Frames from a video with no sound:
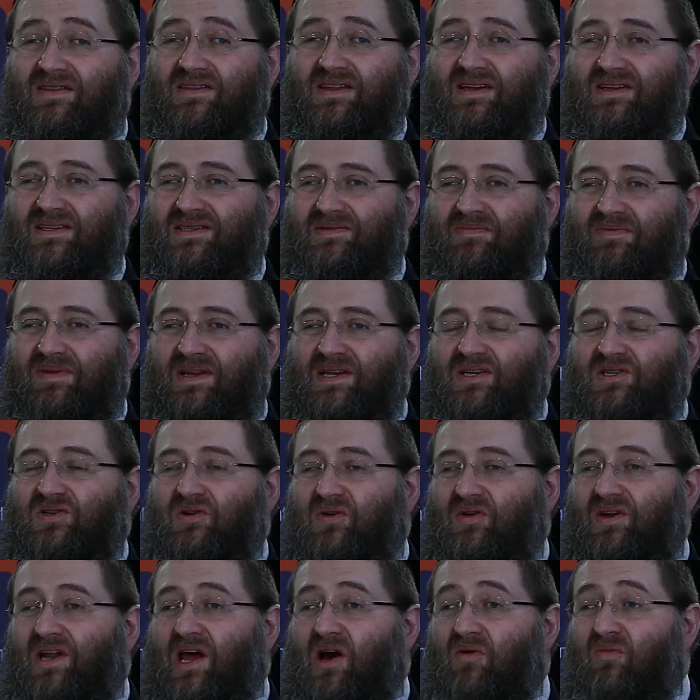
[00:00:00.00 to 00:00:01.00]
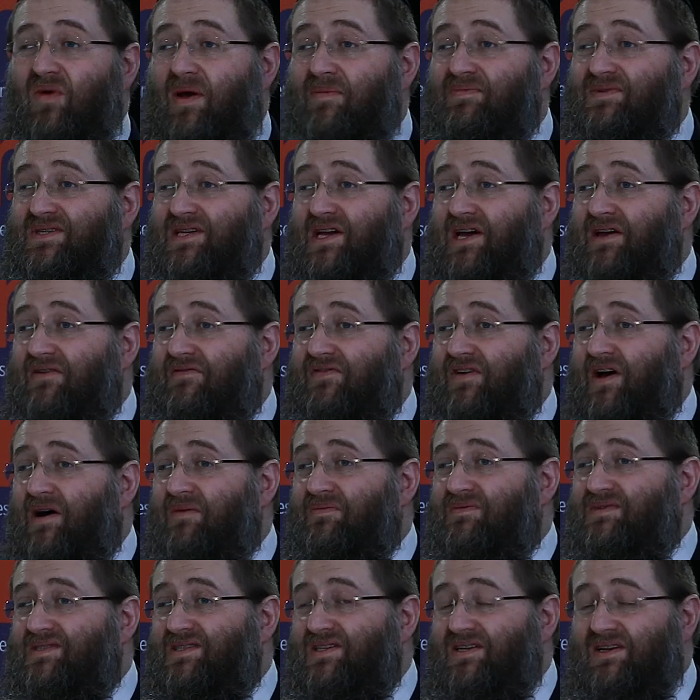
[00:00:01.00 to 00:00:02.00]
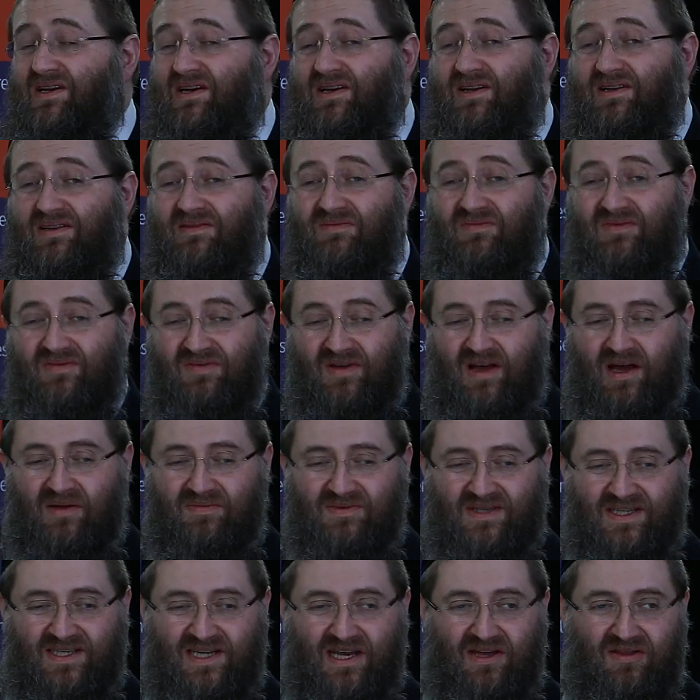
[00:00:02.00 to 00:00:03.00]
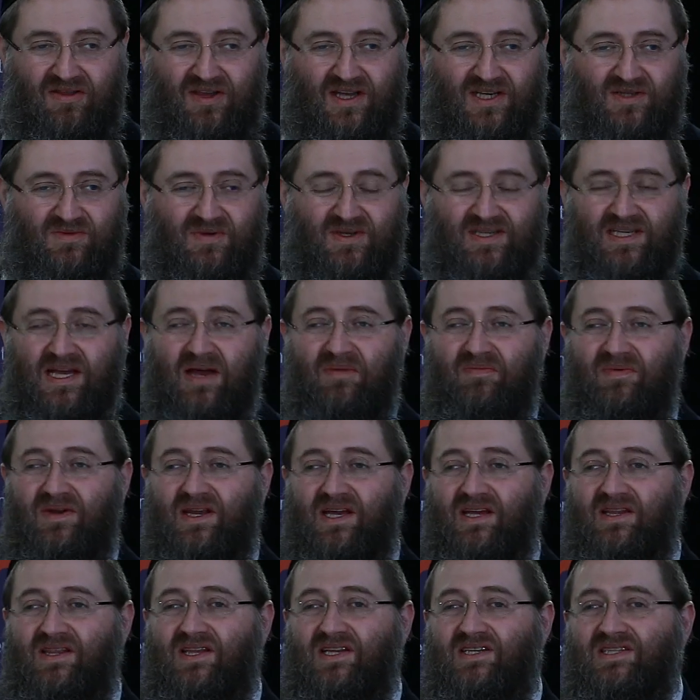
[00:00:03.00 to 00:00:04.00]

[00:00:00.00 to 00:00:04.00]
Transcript: please look on our website for up-to-date things, what's happening.